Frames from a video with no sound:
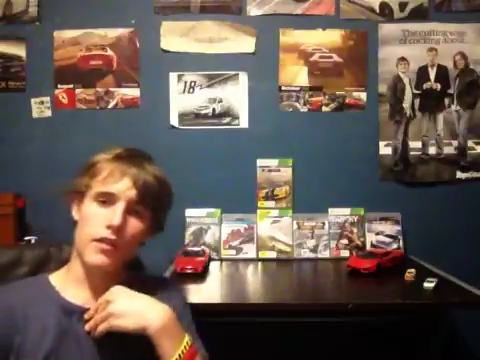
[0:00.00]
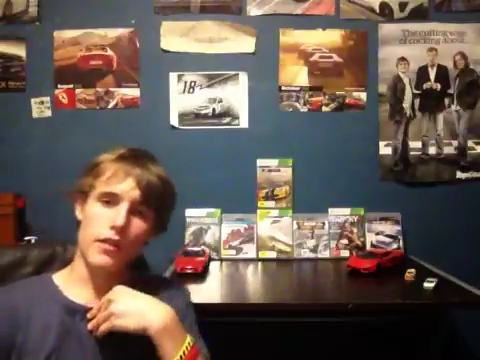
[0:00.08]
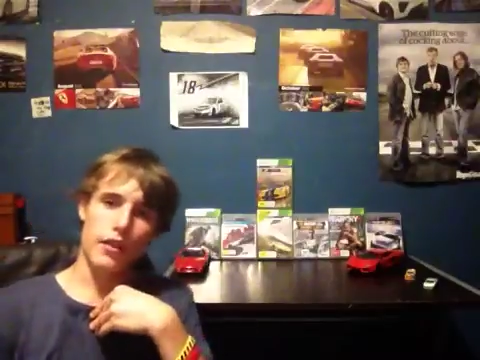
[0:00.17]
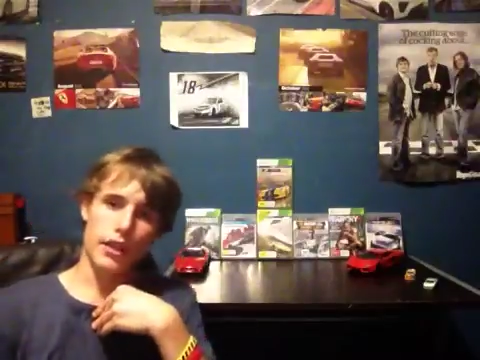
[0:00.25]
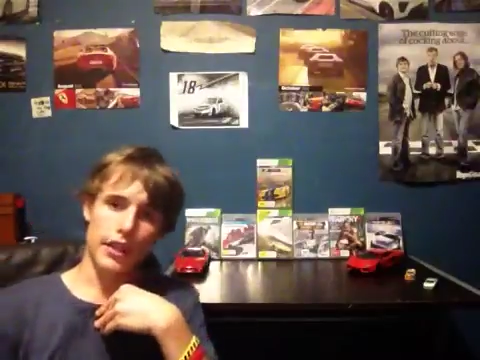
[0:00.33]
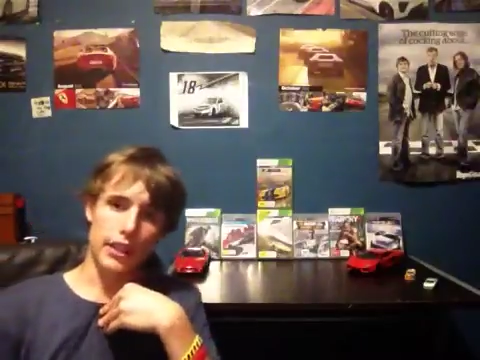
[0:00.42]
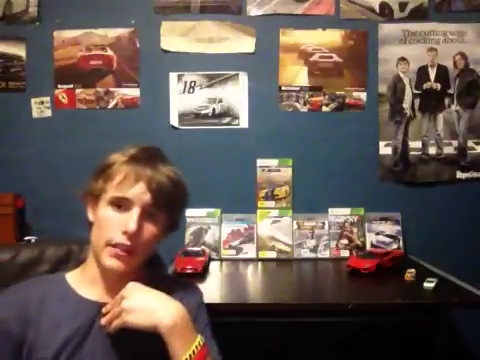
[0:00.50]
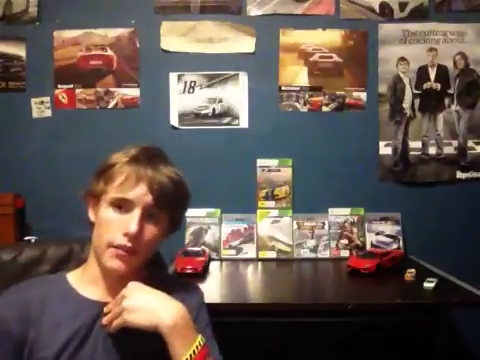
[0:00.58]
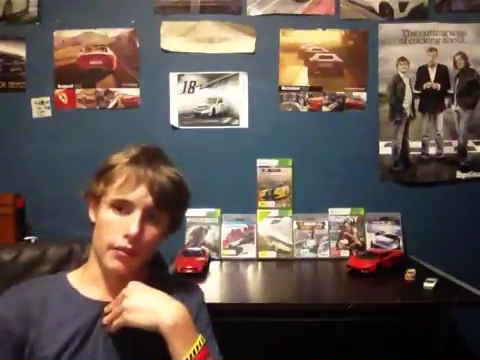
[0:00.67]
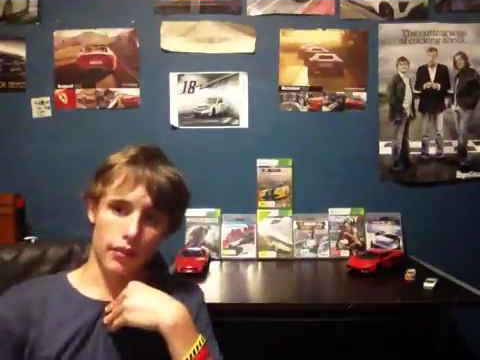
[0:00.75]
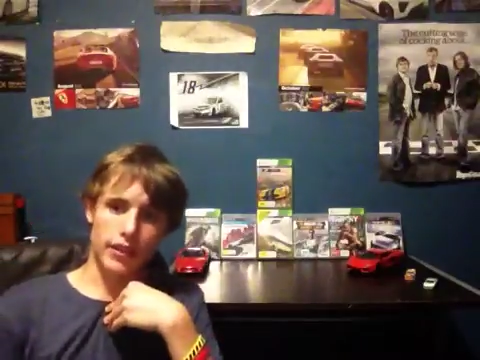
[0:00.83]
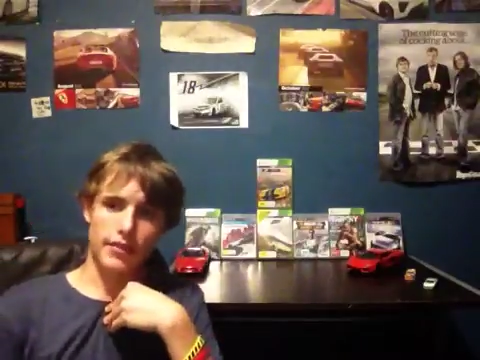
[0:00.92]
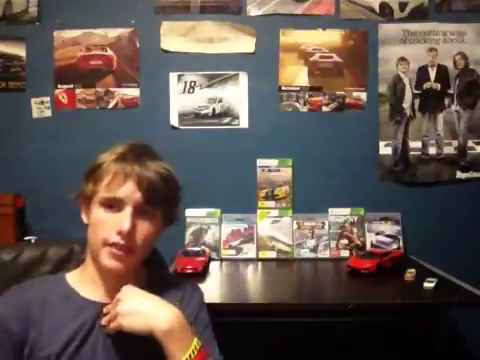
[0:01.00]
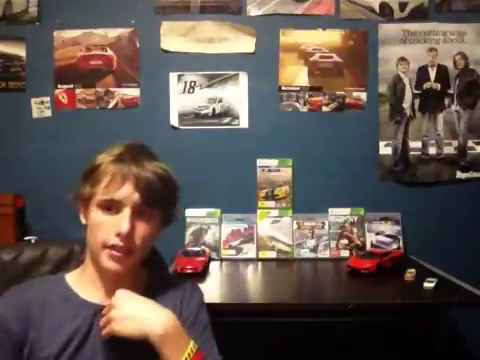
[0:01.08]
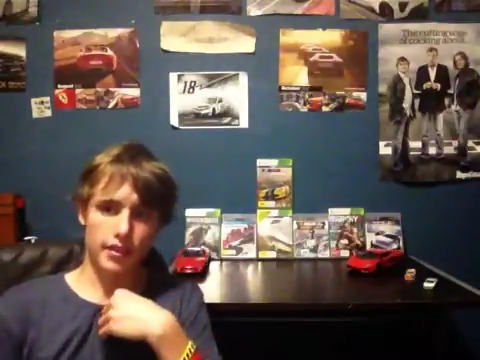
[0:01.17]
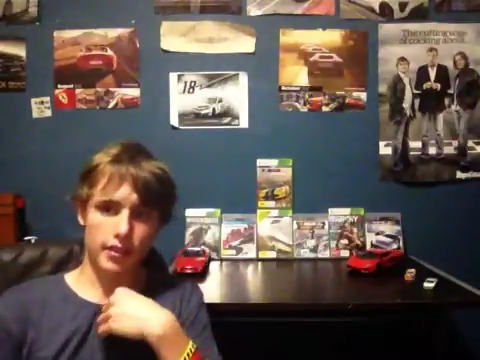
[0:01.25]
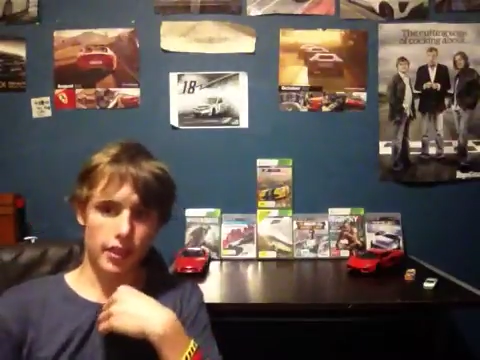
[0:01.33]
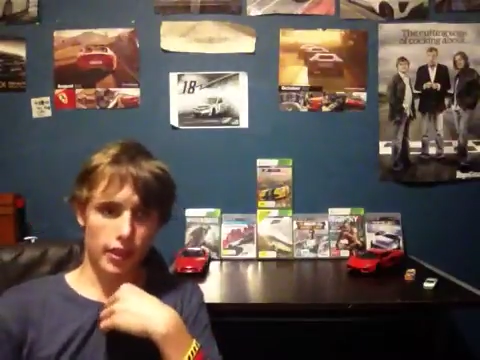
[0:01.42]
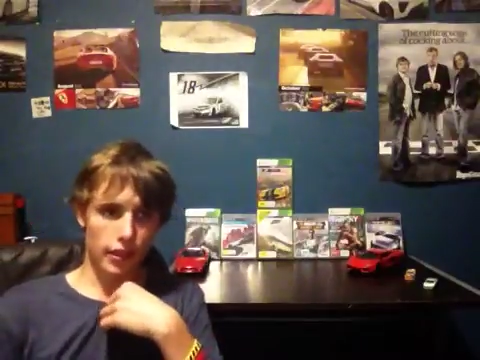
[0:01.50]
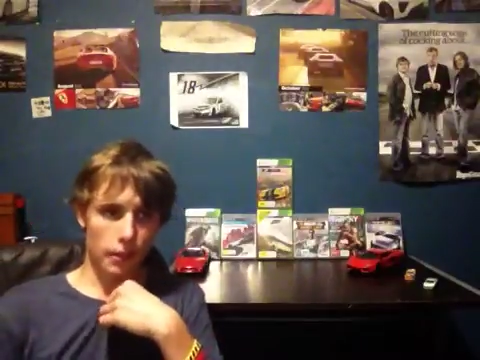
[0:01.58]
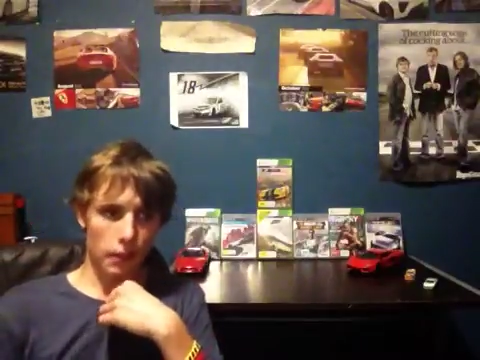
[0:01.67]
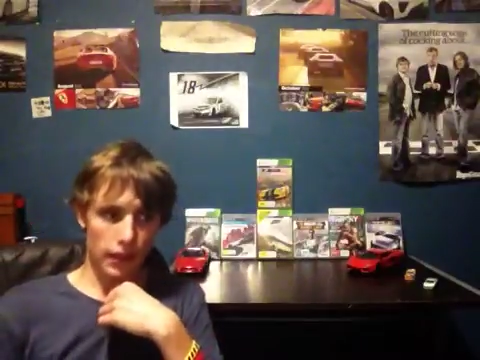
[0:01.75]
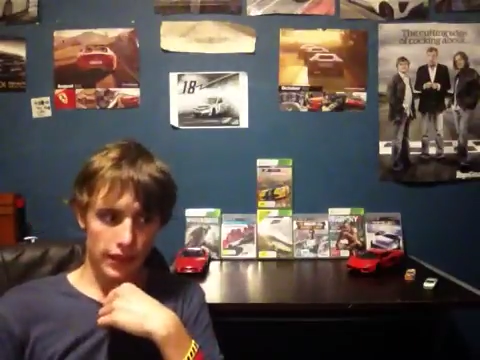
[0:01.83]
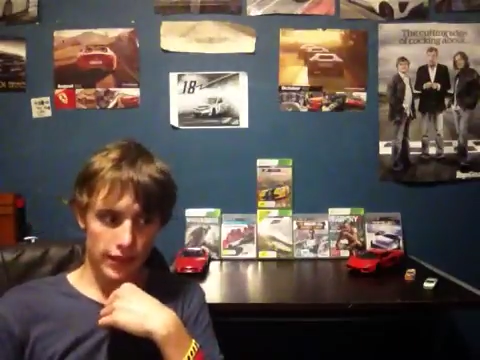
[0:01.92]
the 360 and the
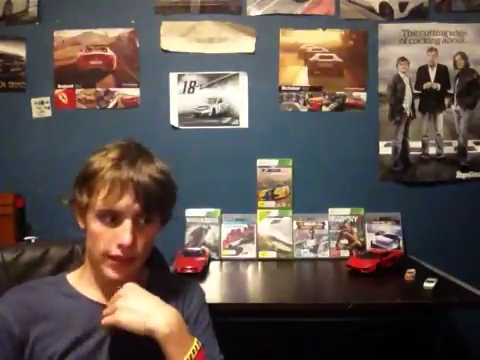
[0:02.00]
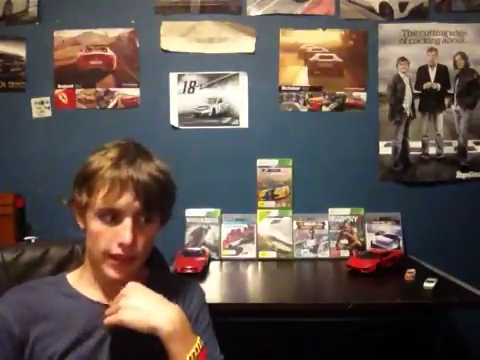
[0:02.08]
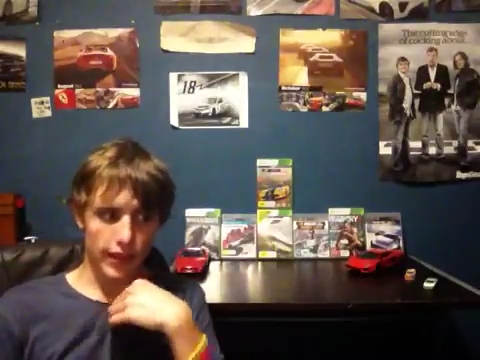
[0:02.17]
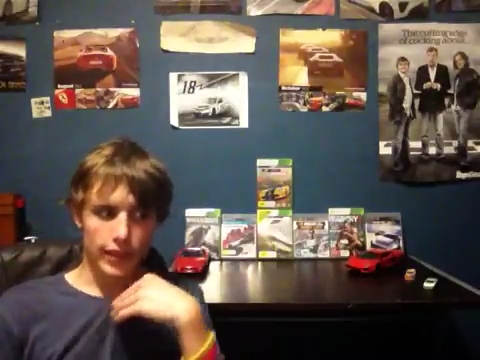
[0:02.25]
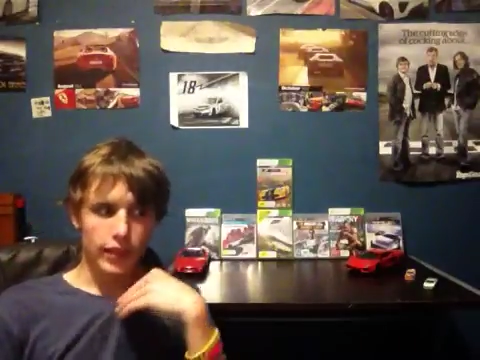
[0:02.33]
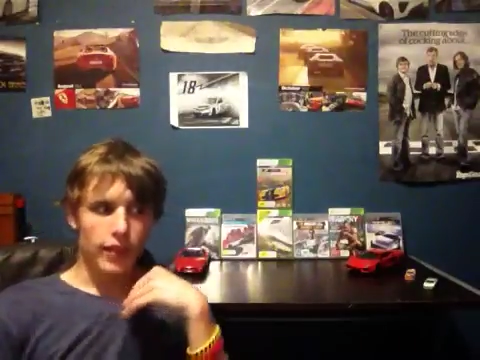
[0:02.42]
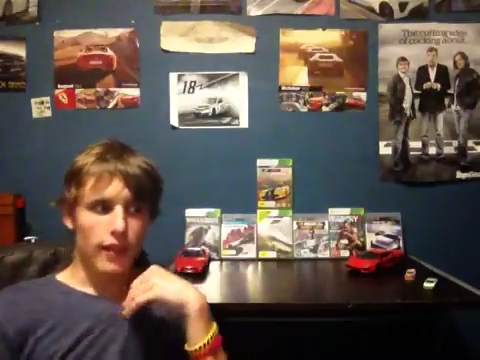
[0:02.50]
PC.